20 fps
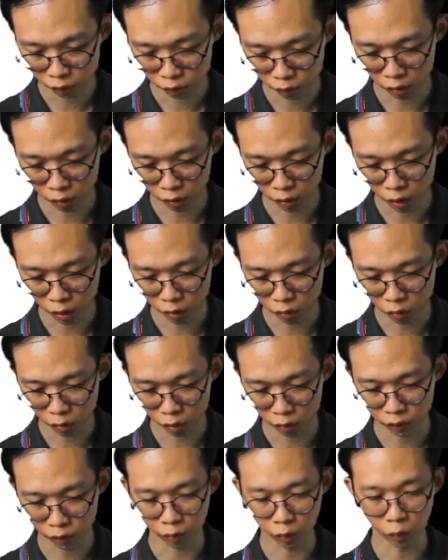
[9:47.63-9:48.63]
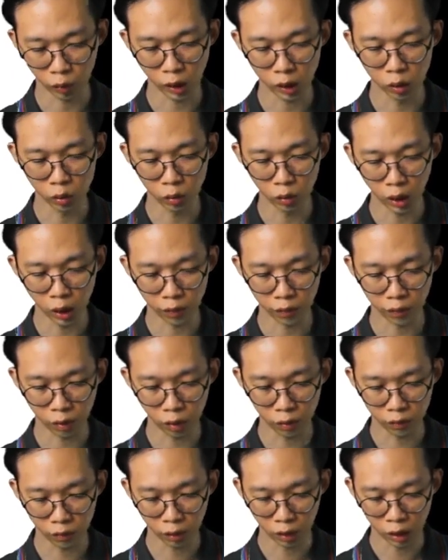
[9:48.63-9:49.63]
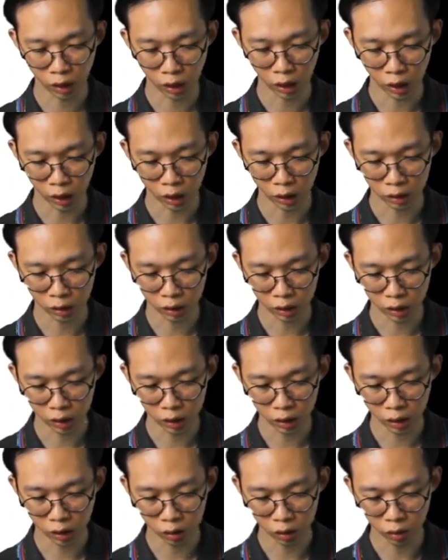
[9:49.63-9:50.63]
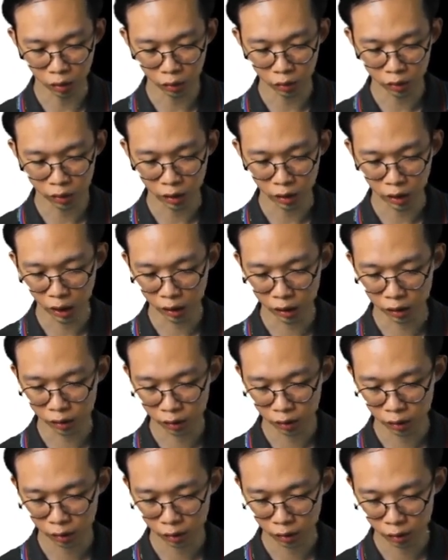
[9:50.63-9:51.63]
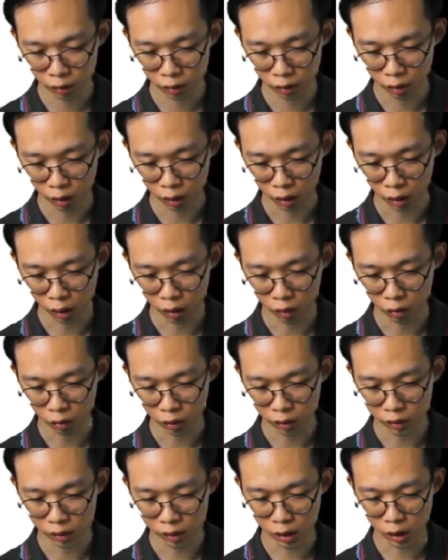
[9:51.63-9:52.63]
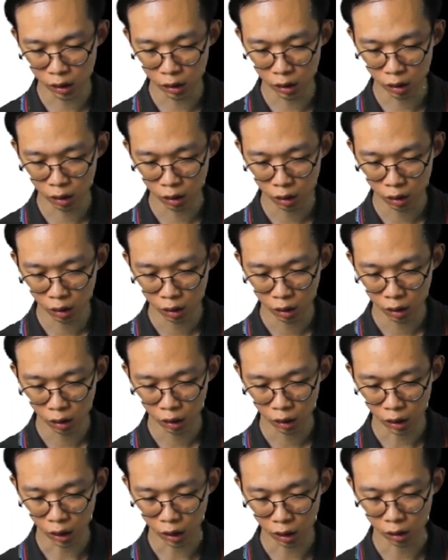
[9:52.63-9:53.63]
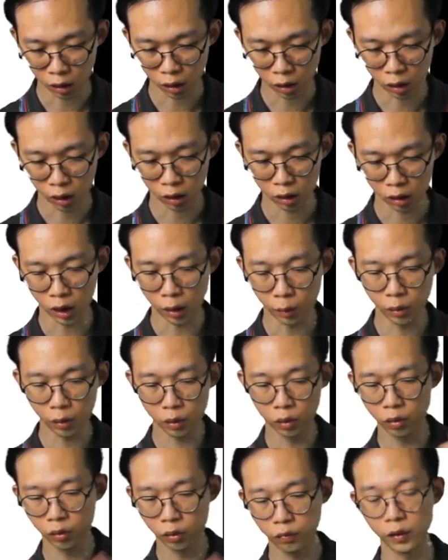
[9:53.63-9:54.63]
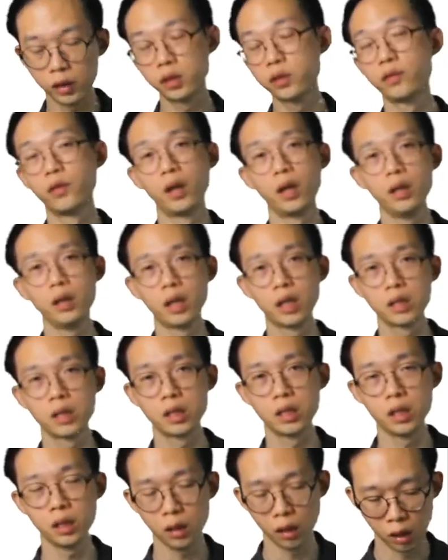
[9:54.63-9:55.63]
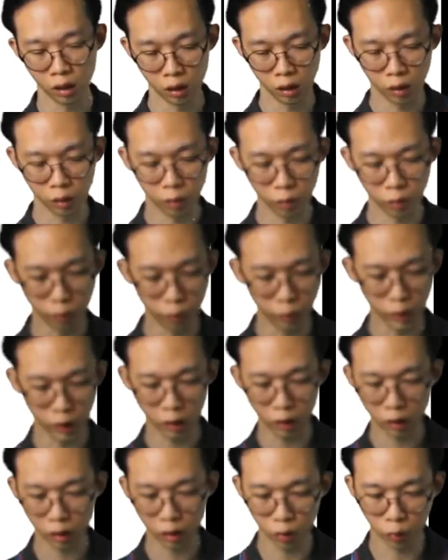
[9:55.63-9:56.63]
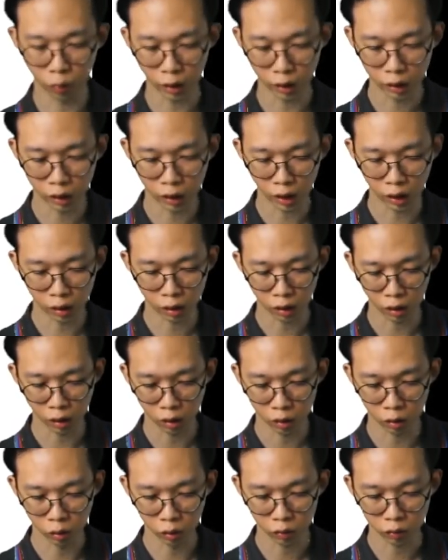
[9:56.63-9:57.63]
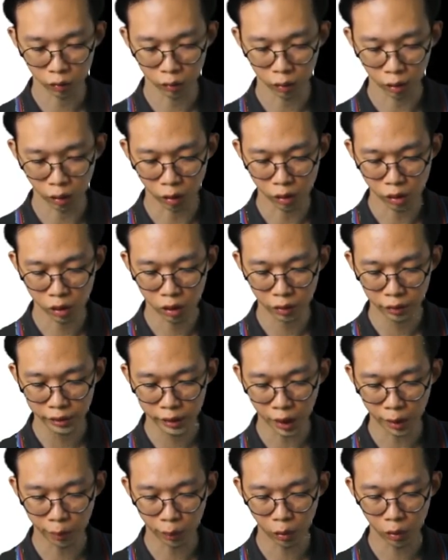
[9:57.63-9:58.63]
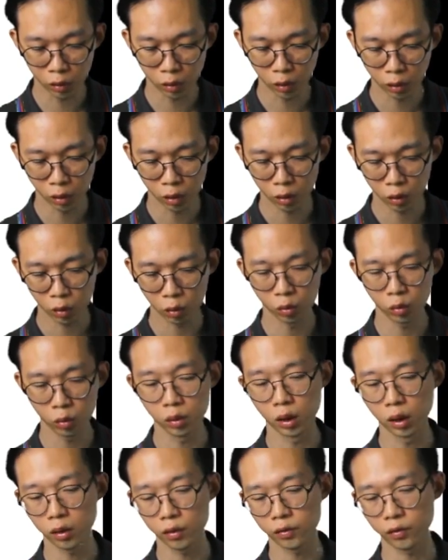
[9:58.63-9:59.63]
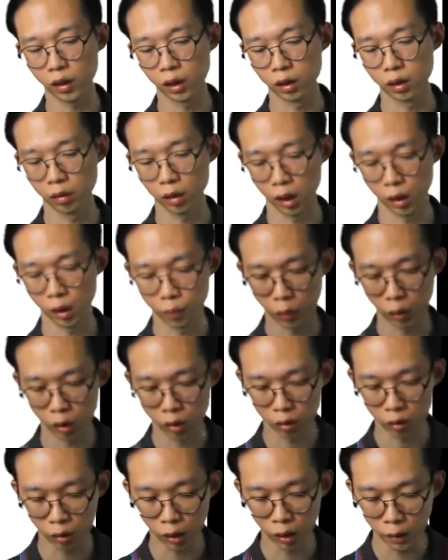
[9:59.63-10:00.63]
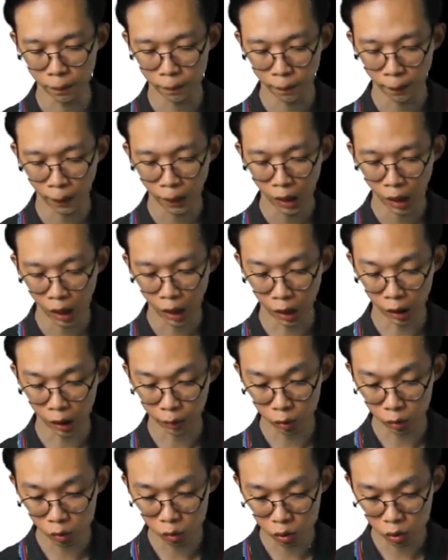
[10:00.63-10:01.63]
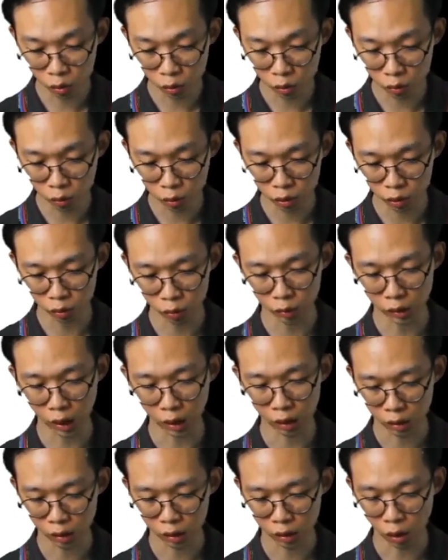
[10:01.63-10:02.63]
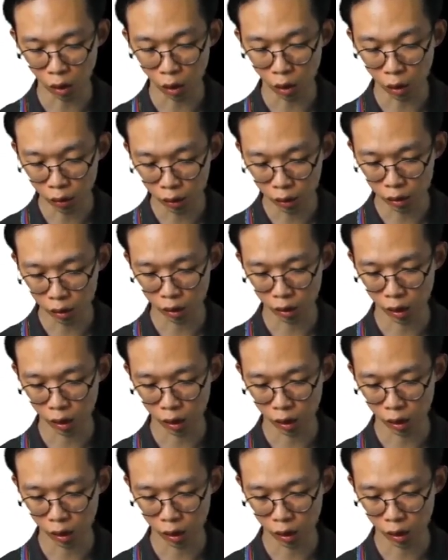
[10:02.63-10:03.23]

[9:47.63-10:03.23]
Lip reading: continue on from where U left off, and T goes next. And you can see that W fits very nicely being the one that goes from the original start point to the final end point. Okay, and I'm going to show you also that the order